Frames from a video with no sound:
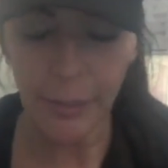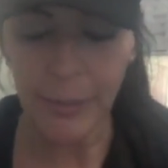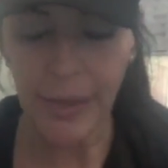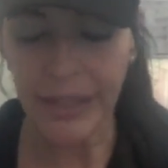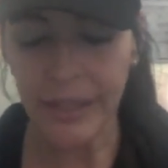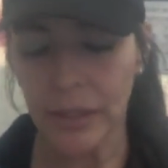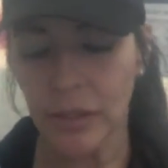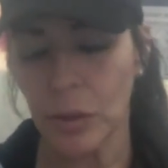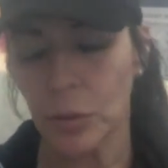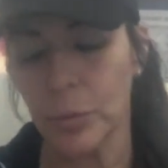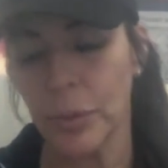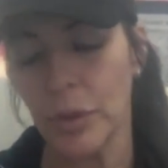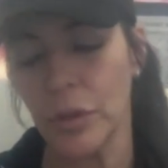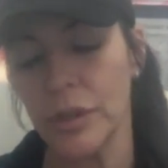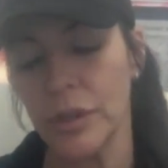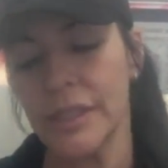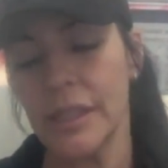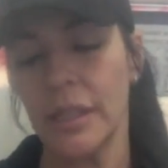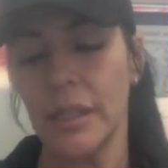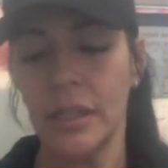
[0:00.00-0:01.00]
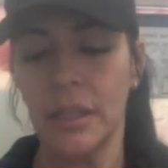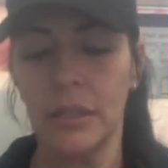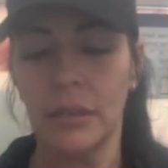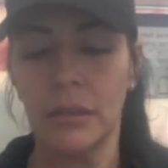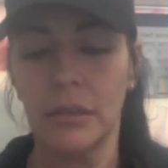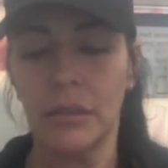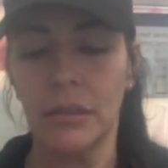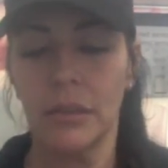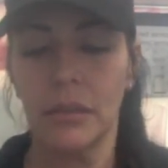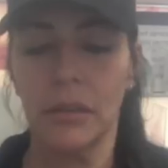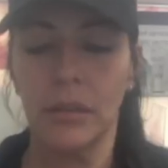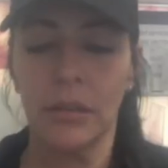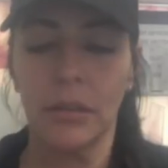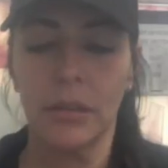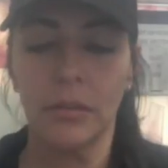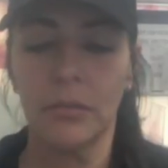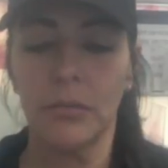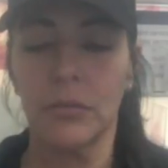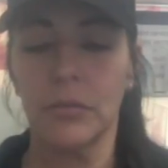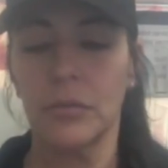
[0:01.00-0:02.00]
a medical person,
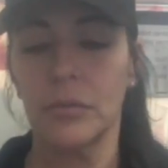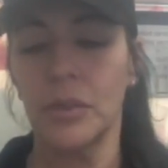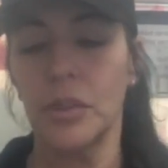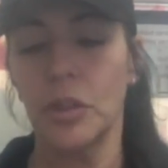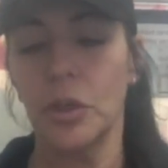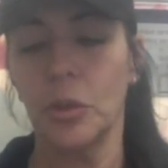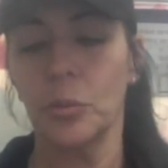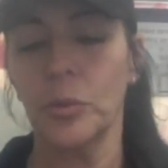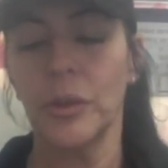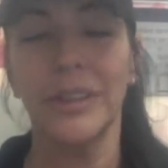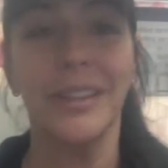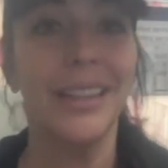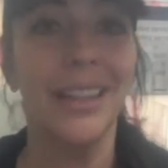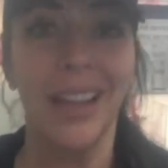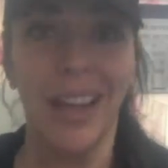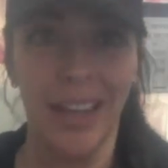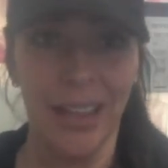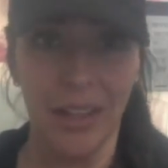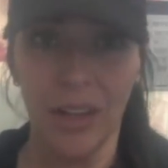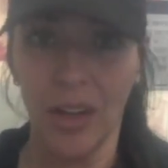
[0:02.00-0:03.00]
really at